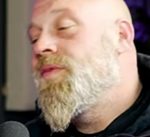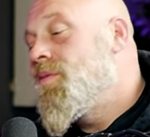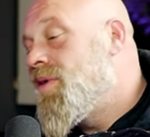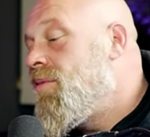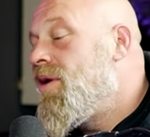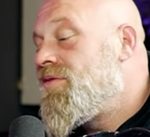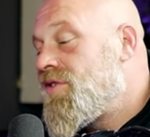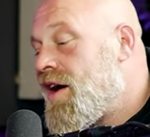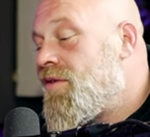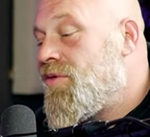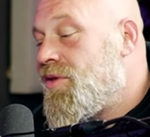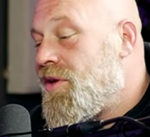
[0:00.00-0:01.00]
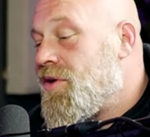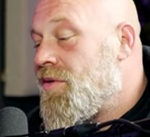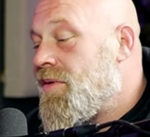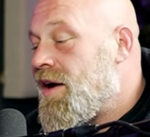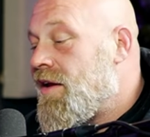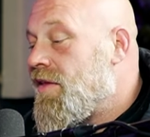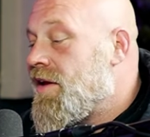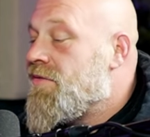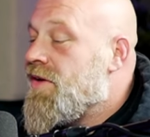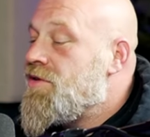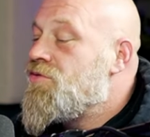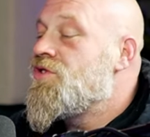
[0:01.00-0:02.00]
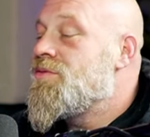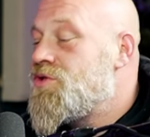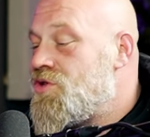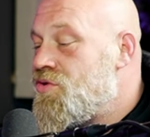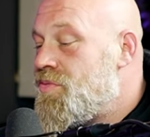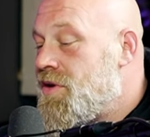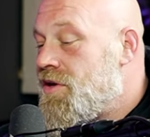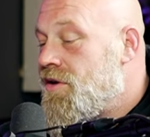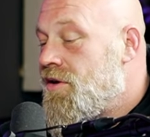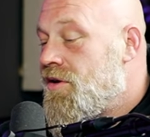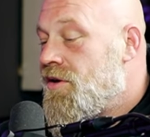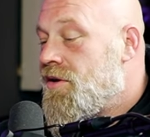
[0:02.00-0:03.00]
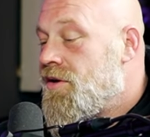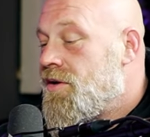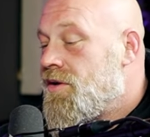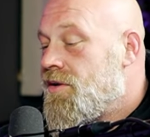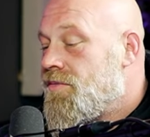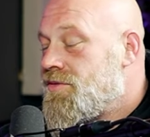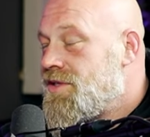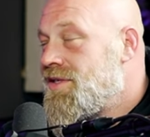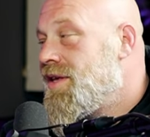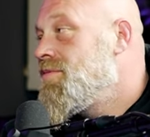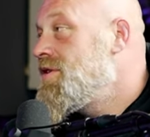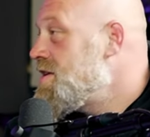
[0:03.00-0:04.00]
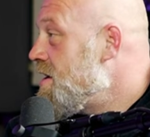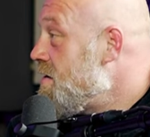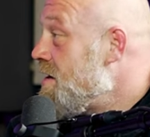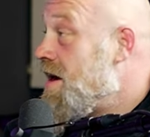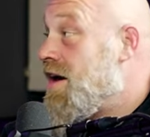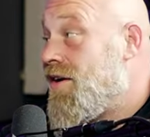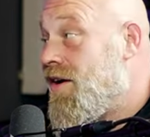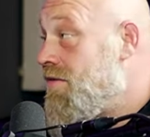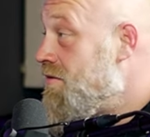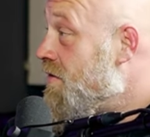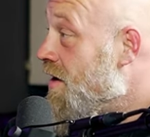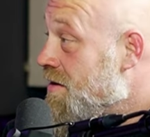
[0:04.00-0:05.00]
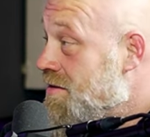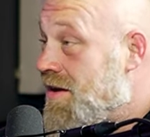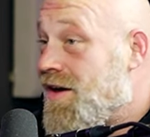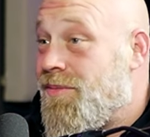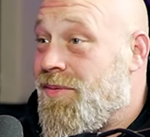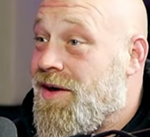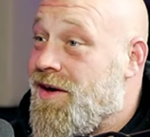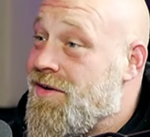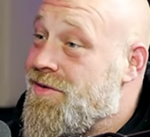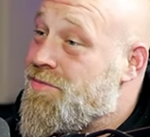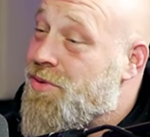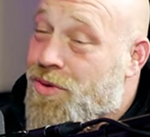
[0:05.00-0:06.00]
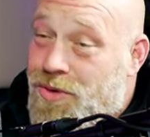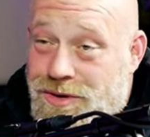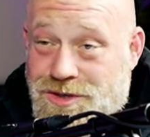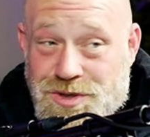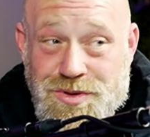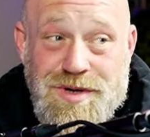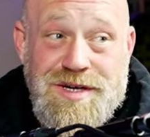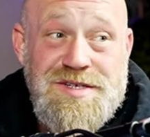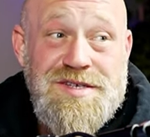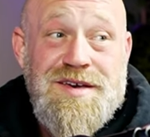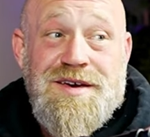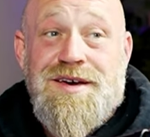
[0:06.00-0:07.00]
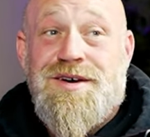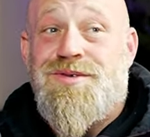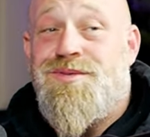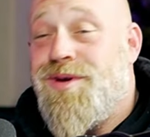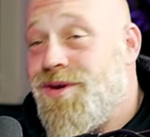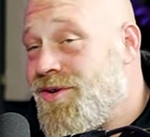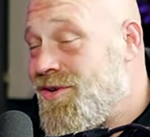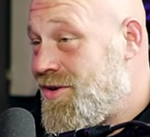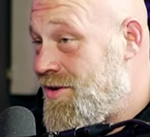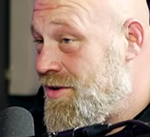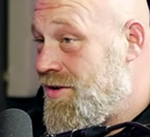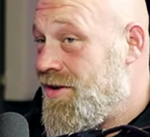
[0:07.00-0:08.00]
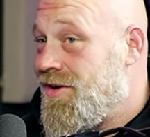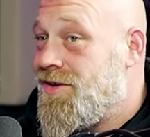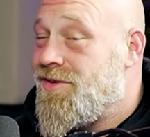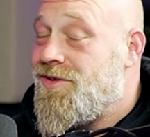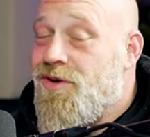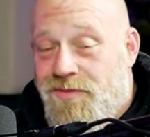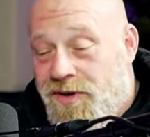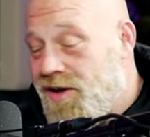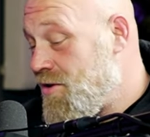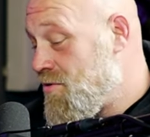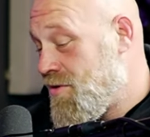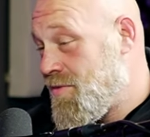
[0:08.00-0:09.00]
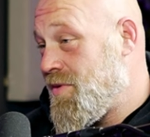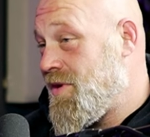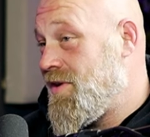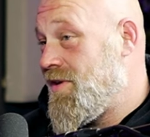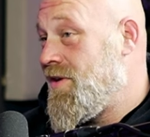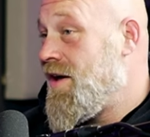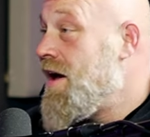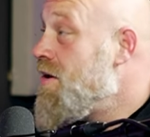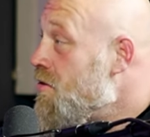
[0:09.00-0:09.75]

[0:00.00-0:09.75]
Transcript: my wife's gotten really good about it. Like if I do something stupid, just let me say, yeah, I fucked up. Poor choice. We're good. Don't fucking harp on it. I